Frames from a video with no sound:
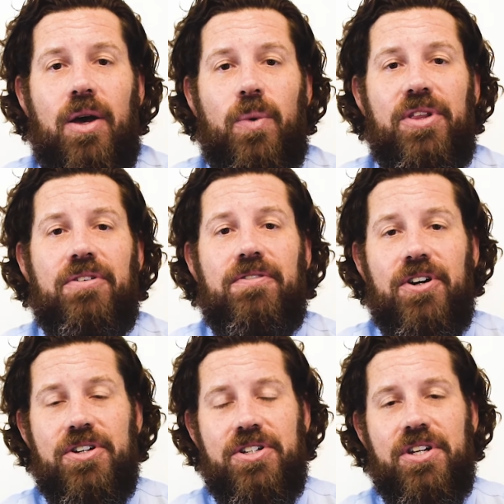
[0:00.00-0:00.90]
when they're
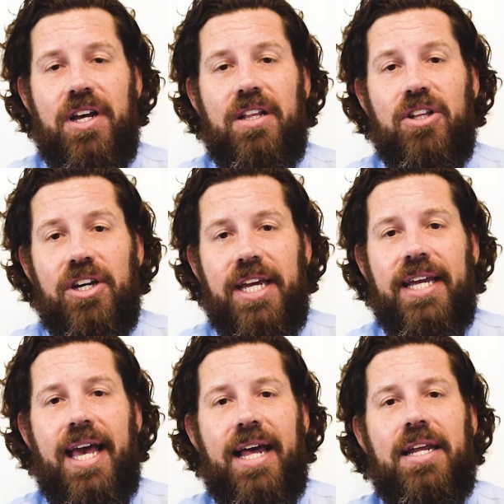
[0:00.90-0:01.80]
first
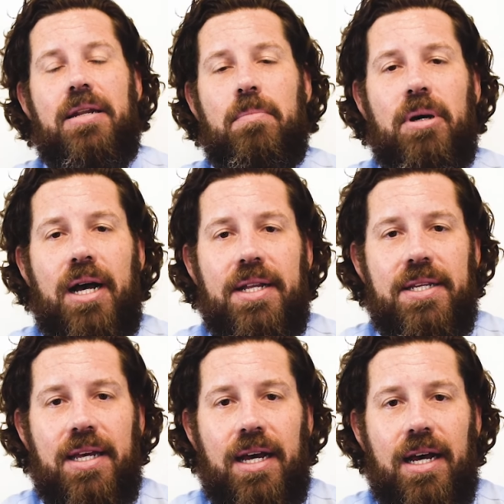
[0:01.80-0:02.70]
looking at it,
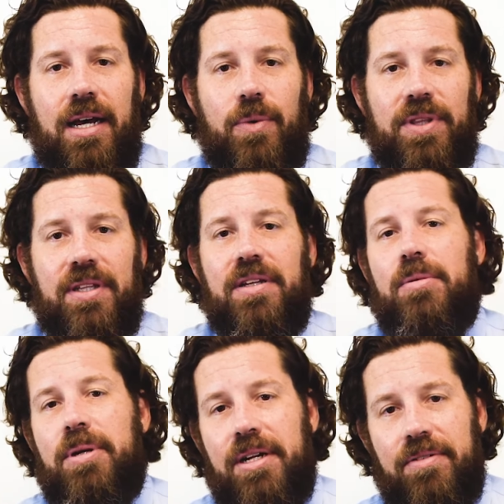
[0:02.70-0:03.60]
but with a
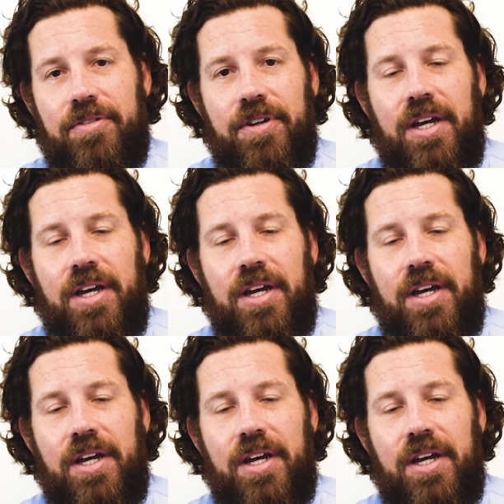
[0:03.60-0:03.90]
little bit of